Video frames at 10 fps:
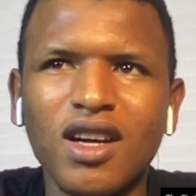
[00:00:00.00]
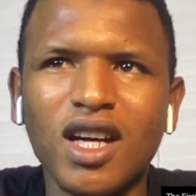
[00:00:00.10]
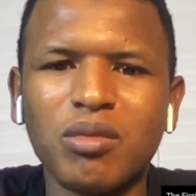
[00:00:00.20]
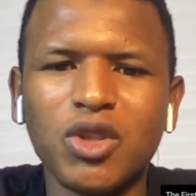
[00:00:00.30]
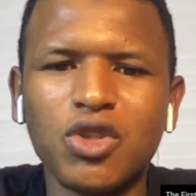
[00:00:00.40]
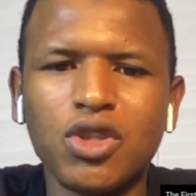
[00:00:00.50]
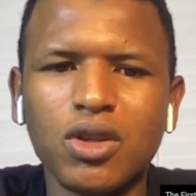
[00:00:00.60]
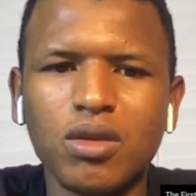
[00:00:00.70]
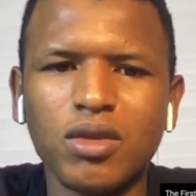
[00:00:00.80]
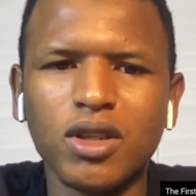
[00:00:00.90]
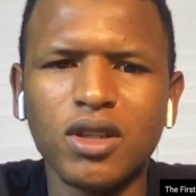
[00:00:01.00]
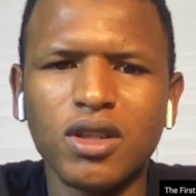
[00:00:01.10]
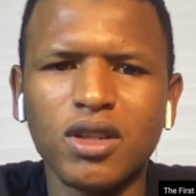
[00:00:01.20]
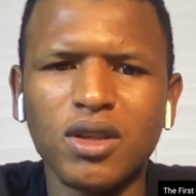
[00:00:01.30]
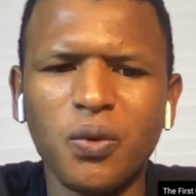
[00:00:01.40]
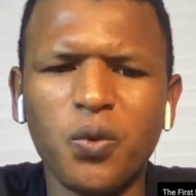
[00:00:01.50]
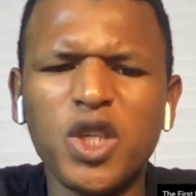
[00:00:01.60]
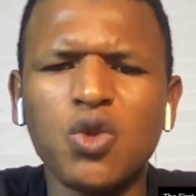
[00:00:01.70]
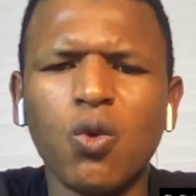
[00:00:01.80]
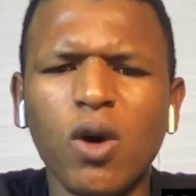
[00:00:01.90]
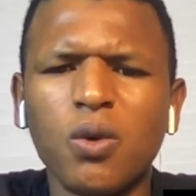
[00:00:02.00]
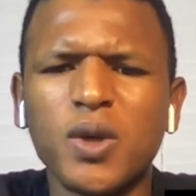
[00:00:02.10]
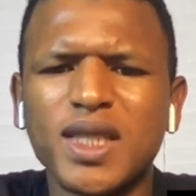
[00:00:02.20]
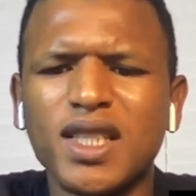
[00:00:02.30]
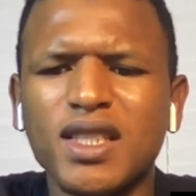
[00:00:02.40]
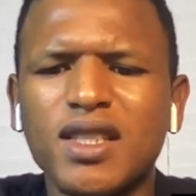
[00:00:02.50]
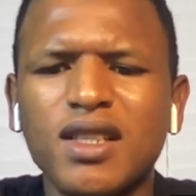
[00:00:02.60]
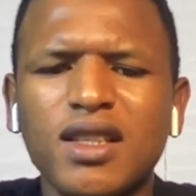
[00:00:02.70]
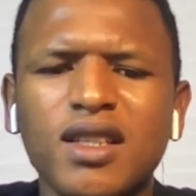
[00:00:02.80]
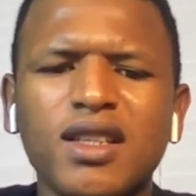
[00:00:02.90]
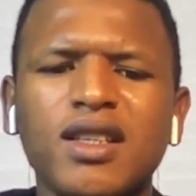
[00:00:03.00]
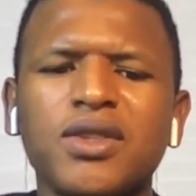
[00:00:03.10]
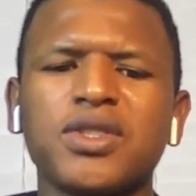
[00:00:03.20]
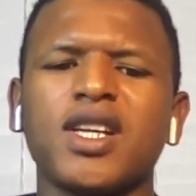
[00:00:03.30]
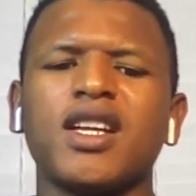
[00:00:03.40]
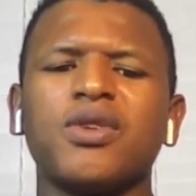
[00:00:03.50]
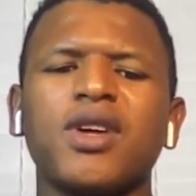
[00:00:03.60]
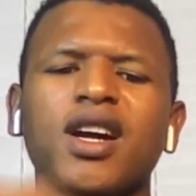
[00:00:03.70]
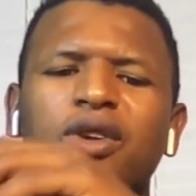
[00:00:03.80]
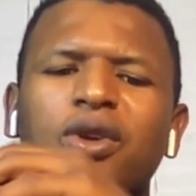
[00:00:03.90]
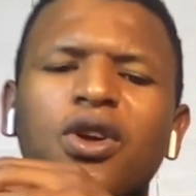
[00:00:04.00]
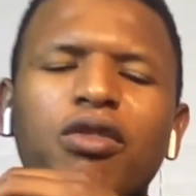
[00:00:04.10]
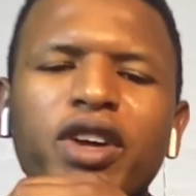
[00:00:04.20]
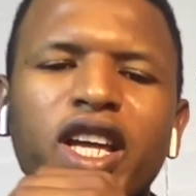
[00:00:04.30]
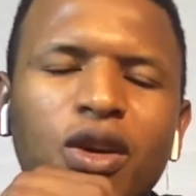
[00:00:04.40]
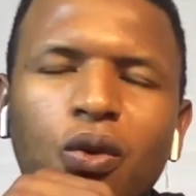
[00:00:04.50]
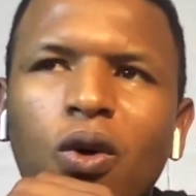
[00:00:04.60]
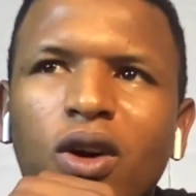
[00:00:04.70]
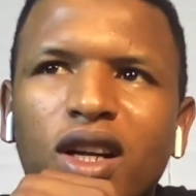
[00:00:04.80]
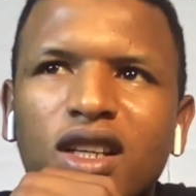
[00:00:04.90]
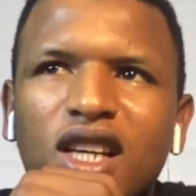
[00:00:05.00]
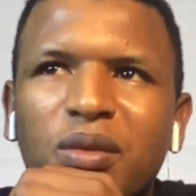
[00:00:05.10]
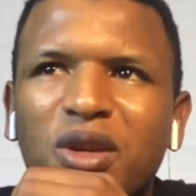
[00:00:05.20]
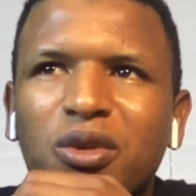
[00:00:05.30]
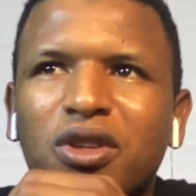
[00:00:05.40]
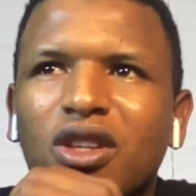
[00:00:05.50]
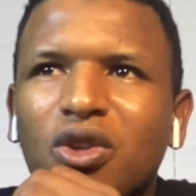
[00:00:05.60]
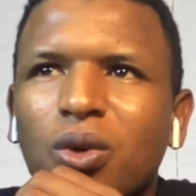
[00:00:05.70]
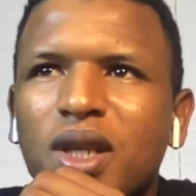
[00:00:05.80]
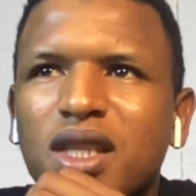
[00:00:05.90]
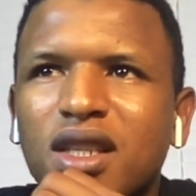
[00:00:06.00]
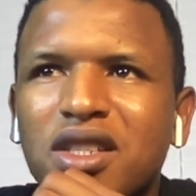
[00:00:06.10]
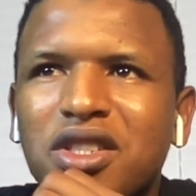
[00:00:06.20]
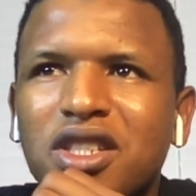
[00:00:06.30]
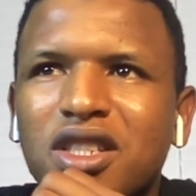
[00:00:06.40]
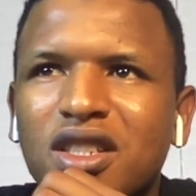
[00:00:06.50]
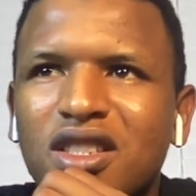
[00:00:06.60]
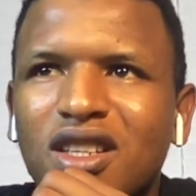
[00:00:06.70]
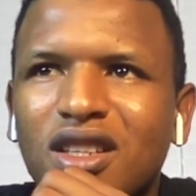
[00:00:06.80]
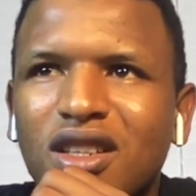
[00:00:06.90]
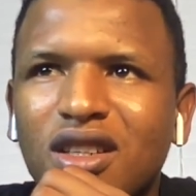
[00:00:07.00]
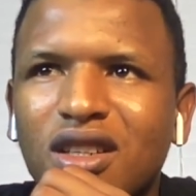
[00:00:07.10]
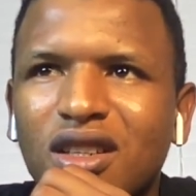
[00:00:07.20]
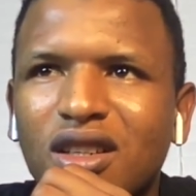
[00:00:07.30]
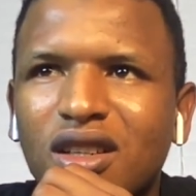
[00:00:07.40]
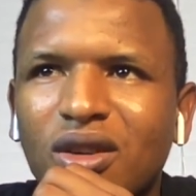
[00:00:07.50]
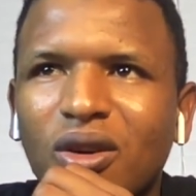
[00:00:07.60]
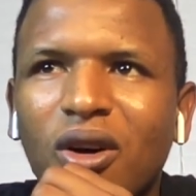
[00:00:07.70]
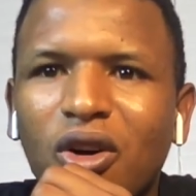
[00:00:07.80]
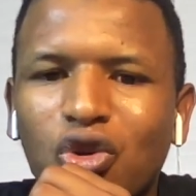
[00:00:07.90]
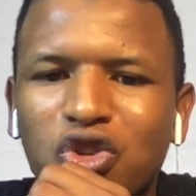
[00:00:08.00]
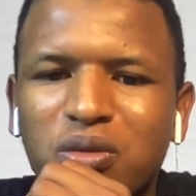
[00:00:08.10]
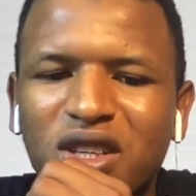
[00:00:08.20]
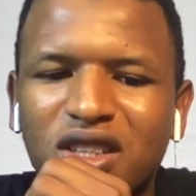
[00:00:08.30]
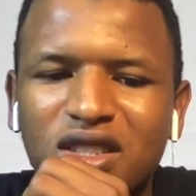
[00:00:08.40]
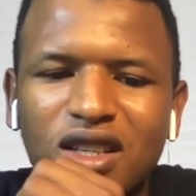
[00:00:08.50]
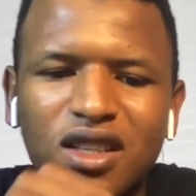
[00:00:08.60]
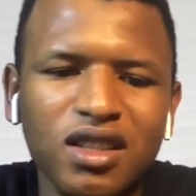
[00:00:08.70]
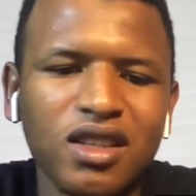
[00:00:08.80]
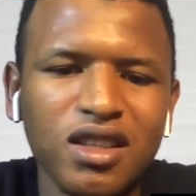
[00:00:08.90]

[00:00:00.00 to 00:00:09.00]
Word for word: I'm not sure, but which war was this? Because I, I don't know of any war that happened between the US and the Chechens and or Uzbekistan.